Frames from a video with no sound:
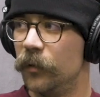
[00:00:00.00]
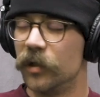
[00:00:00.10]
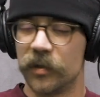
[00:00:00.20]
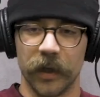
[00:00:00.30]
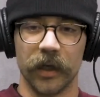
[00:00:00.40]
would
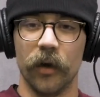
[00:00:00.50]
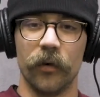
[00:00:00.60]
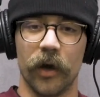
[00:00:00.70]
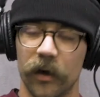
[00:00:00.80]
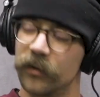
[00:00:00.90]
just be like, yo
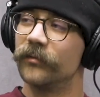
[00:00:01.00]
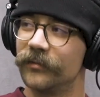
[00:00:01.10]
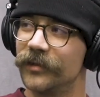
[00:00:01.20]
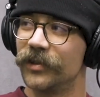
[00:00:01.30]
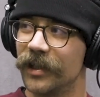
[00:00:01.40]
dog,
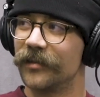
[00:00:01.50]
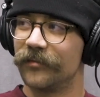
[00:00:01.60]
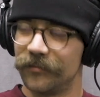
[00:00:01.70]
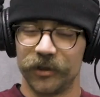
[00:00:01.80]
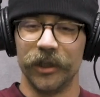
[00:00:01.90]
just like
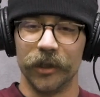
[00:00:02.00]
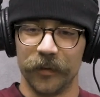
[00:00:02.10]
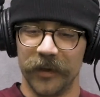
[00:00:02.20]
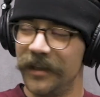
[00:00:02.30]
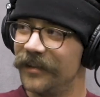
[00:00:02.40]
chill a
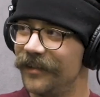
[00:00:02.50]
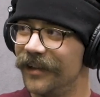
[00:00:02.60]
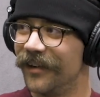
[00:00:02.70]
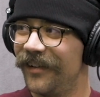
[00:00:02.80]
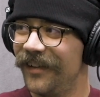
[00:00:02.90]
minute, you
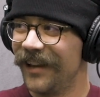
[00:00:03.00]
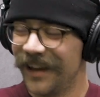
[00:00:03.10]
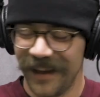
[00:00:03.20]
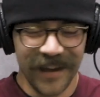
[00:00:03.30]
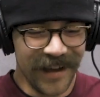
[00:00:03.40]
know?
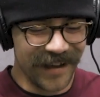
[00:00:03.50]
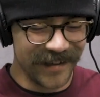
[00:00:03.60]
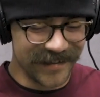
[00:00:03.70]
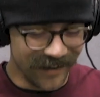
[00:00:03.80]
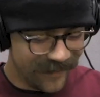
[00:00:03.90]

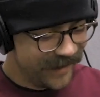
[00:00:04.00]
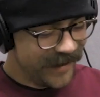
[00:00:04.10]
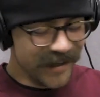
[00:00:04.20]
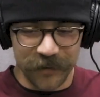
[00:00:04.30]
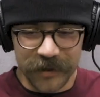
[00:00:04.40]
So
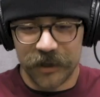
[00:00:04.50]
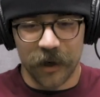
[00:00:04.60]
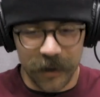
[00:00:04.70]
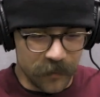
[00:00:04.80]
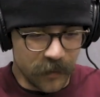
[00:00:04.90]
he would
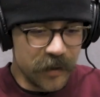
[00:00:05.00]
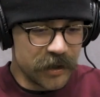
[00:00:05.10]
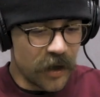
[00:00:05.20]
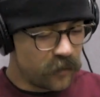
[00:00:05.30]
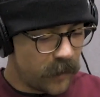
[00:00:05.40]

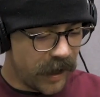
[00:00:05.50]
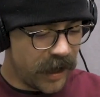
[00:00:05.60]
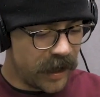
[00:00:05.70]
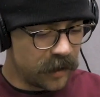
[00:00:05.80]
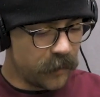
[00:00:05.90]
reshuffle my
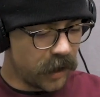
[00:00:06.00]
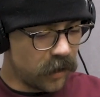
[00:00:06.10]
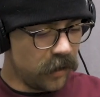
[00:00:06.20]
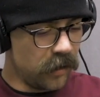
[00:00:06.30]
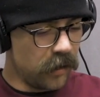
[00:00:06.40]
hand, and I'm like,
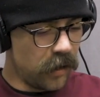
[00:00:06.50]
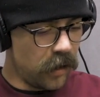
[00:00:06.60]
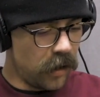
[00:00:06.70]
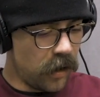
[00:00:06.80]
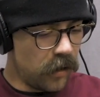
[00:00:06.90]

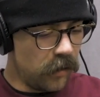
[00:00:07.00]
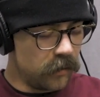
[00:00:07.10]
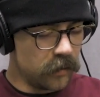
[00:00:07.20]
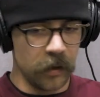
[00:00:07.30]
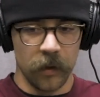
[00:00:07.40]
oh,
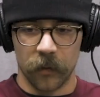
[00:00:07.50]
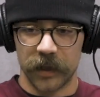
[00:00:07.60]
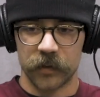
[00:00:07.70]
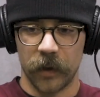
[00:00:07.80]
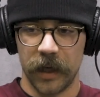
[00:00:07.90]
well,
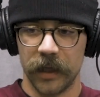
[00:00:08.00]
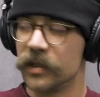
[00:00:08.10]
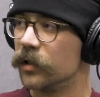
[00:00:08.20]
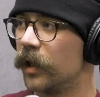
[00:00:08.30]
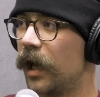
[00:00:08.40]
that's way
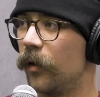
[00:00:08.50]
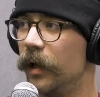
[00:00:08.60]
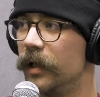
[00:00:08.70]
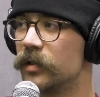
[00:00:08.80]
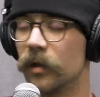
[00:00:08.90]
easier that
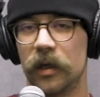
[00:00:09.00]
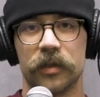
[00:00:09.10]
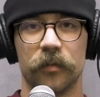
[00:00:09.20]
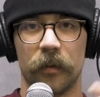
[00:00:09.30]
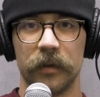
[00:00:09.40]
way, so I
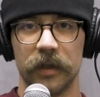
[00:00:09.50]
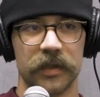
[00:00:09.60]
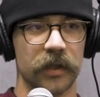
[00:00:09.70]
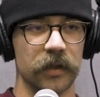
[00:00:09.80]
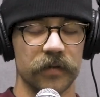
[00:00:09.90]
should probably
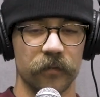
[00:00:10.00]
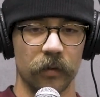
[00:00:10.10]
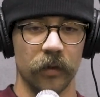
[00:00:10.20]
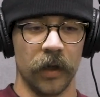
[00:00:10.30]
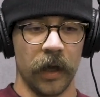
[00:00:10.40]
listen to this
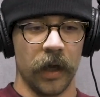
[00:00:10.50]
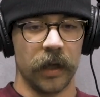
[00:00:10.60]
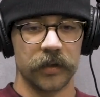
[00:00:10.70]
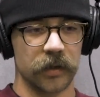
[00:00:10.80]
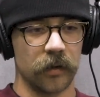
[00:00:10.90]
fool.
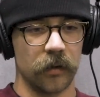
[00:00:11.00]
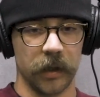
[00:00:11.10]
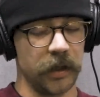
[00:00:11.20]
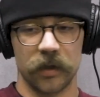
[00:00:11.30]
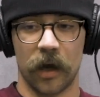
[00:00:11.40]
And so
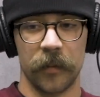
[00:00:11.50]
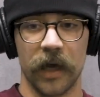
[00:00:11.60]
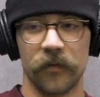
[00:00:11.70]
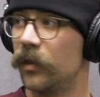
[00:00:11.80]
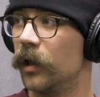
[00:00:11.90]
he taught me
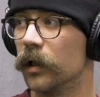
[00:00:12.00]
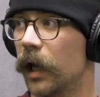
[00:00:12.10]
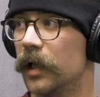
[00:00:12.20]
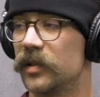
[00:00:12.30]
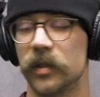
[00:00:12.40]
everything. Like,
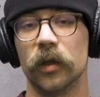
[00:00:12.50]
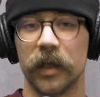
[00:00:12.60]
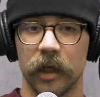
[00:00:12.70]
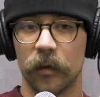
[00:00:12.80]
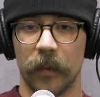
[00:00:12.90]
I still
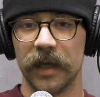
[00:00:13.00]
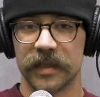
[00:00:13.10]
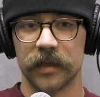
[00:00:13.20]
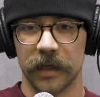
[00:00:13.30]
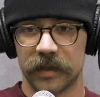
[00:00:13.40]
hear
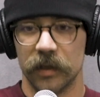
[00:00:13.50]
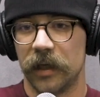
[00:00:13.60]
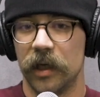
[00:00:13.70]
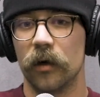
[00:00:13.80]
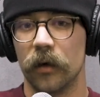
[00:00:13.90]

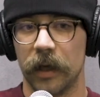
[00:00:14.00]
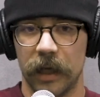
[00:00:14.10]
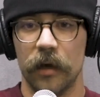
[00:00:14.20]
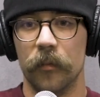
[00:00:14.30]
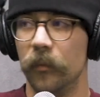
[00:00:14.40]

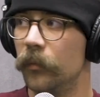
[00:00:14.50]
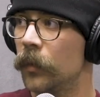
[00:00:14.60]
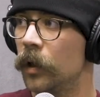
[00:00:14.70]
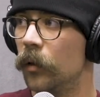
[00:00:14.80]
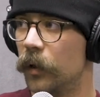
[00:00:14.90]
him
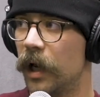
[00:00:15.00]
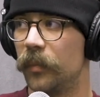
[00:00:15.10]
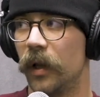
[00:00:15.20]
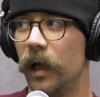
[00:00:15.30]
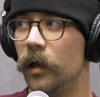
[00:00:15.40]
when I
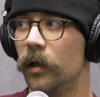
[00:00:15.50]
play.